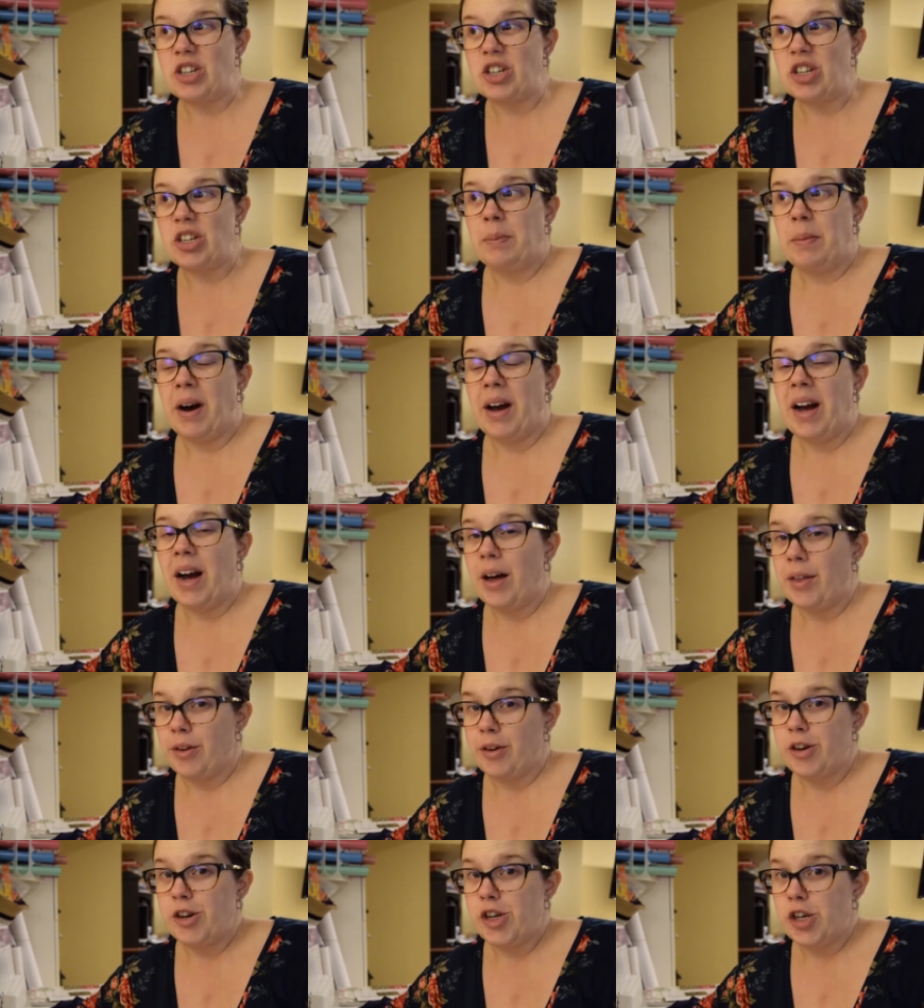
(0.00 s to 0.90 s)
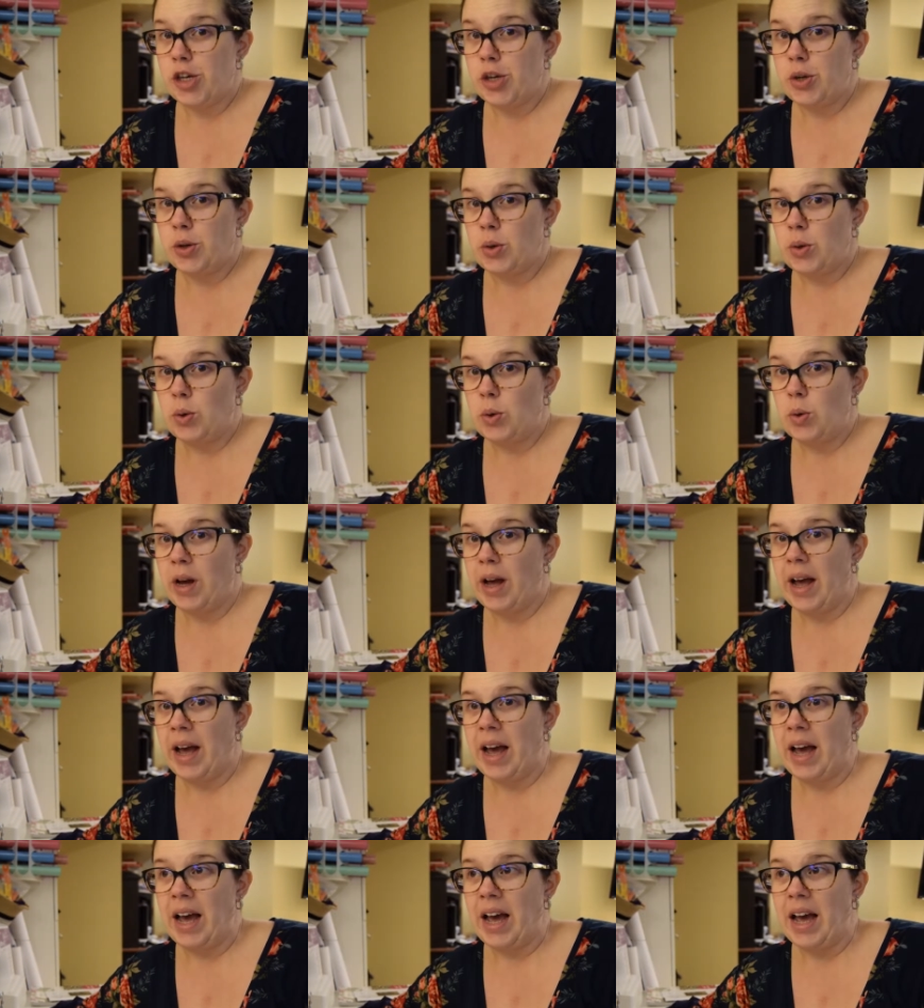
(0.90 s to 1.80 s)
my other two
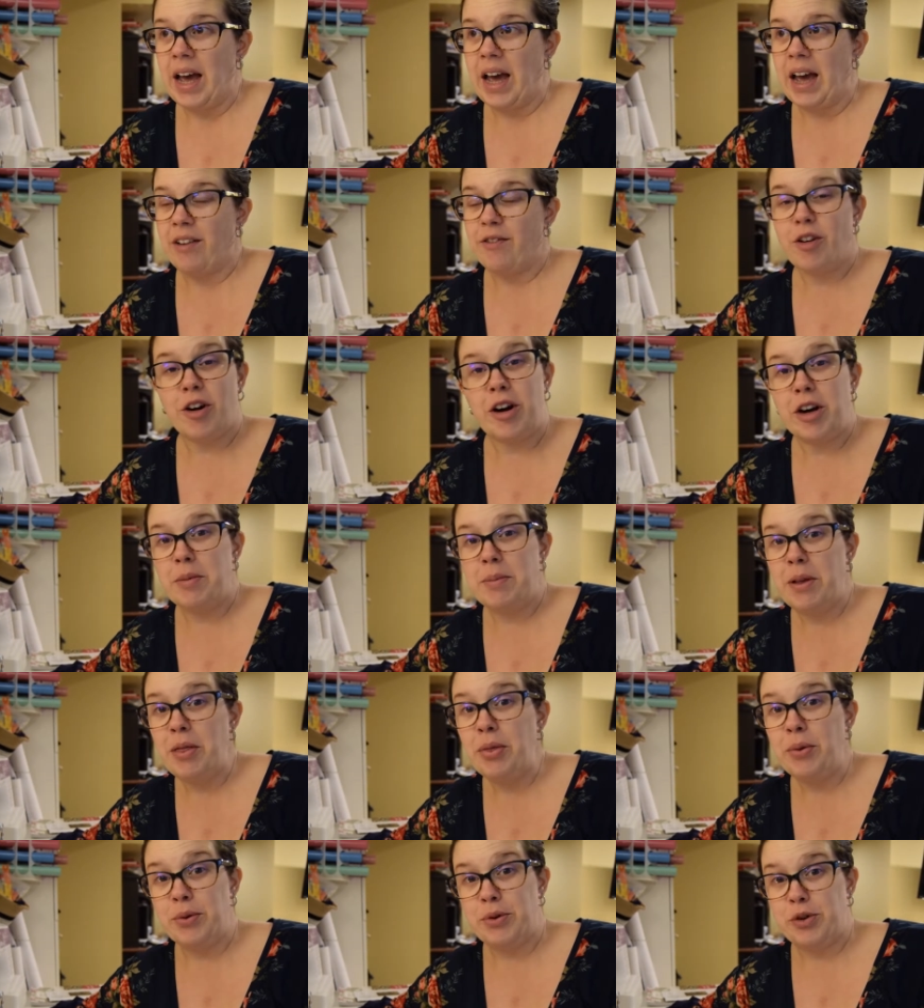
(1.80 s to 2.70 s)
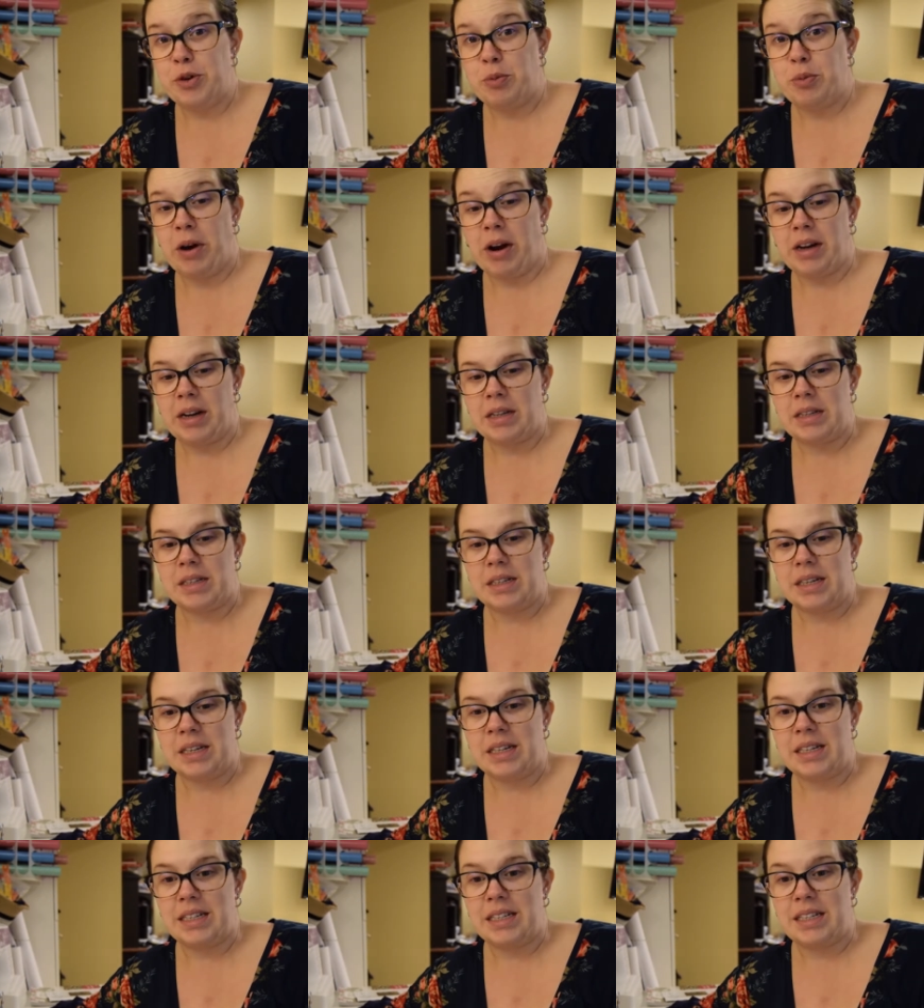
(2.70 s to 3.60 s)
have already been through 2
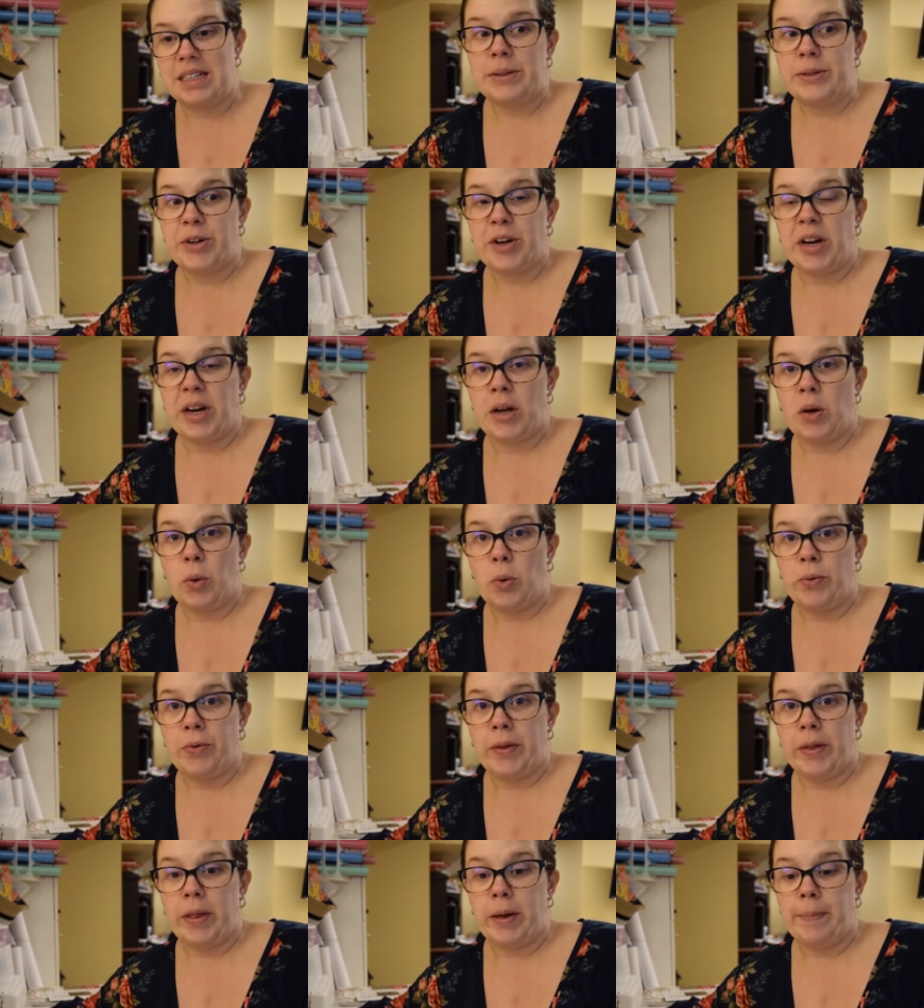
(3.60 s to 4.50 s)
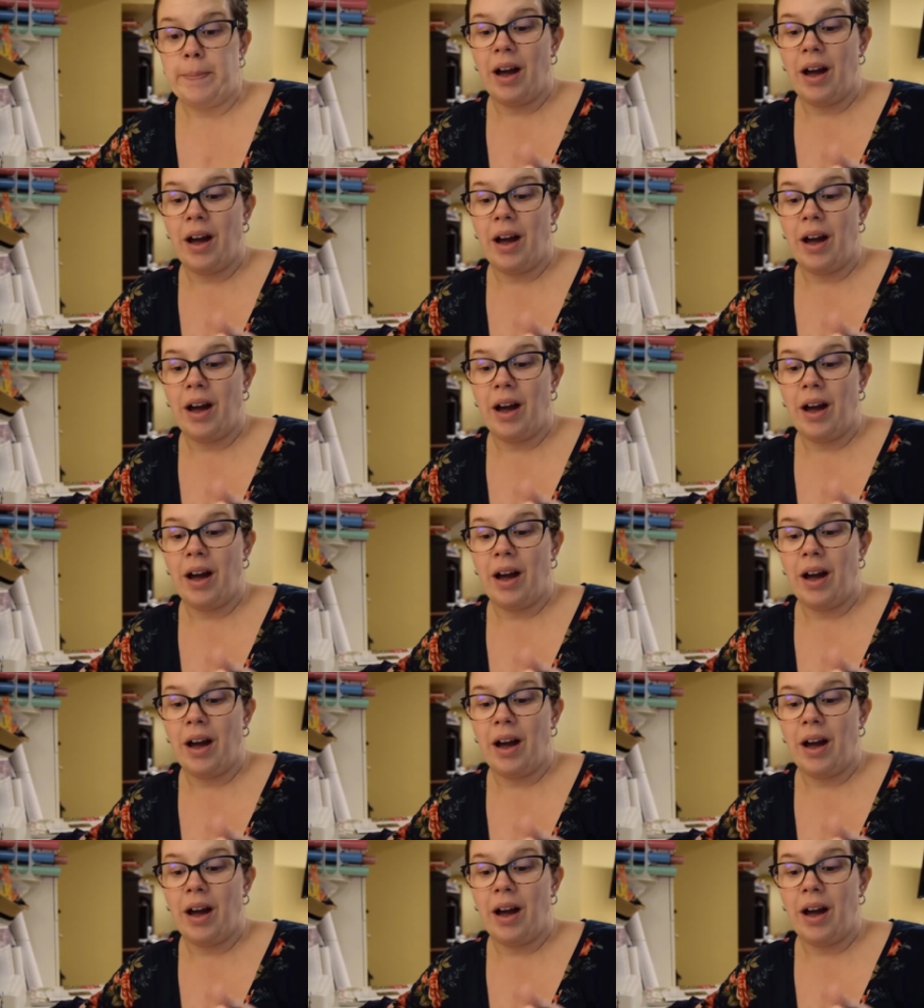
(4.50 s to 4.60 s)
pregnancies. They're getting holes in them.